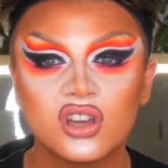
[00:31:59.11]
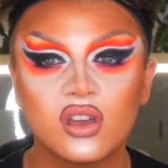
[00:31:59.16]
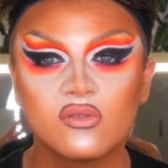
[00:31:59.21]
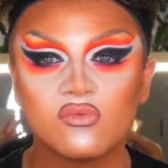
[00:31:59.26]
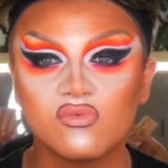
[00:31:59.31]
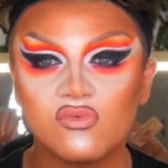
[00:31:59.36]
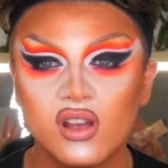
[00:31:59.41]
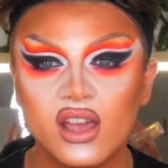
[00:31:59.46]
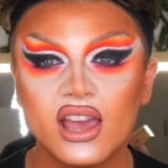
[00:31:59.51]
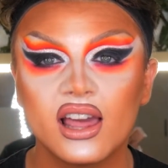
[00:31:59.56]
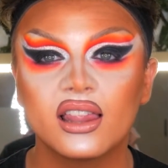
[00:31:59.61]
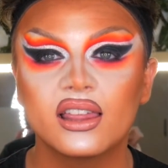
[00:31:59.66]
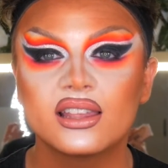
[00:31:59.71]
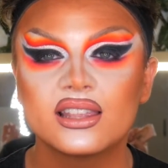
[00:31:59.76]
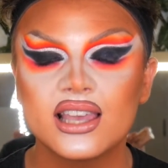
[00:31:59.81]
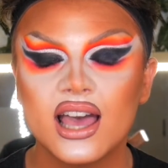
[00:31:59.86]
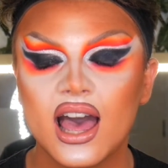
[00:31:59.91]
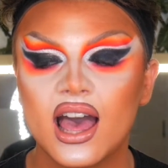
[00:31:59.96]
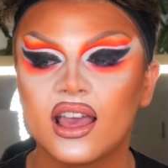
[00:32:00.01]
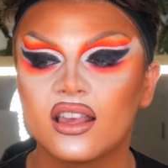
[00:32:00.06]
It really
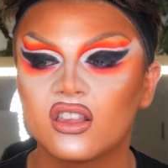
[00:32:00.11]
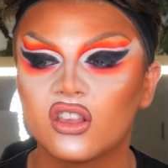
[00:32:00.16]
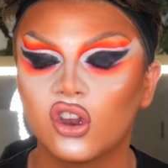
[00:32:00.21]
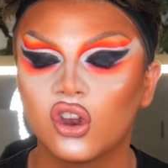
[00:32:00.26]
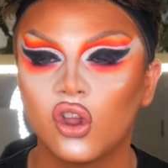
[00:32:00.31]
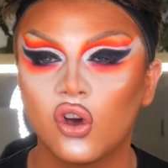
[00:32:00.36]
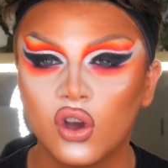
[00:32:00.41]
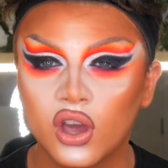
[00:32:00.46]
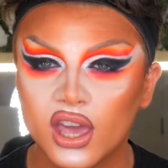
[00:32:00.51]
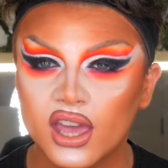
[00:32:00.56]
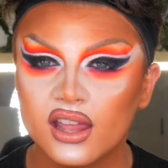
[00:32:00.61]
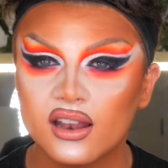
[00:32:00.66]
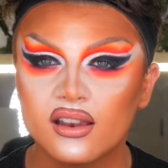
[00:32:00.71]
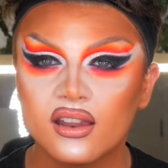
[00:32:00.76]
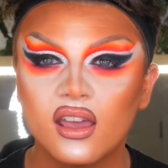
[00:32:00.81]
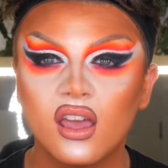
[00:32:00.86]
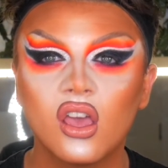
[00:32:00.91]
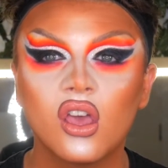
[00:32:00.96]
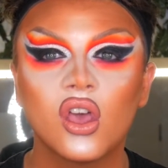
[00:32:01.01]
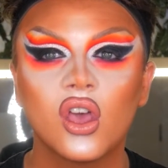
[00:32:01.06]
ties the look in,
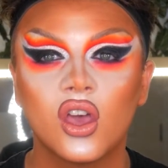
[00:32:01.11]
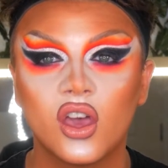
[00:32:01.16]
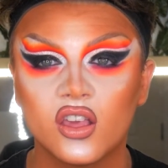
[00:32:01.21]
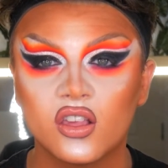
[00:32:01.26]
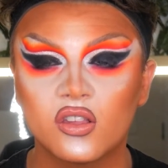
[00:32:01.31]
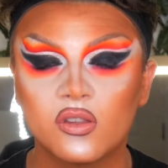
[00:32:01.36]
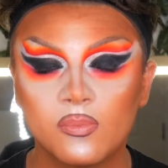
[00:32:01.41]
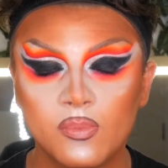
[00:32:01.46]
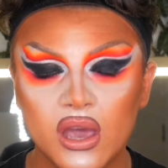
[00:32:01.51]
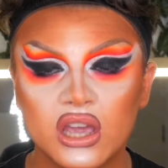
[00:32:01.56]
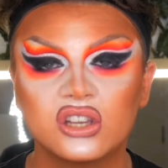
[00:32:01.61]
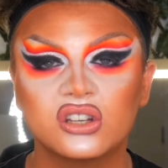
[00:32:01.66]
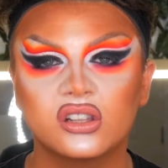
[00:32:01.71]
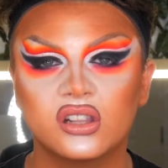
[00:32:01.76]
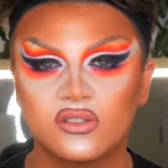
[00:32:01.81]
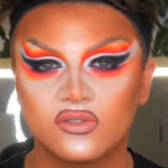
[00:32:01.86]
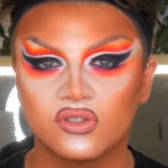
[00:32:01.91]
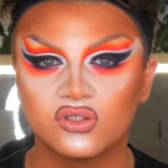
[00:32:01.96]
especially for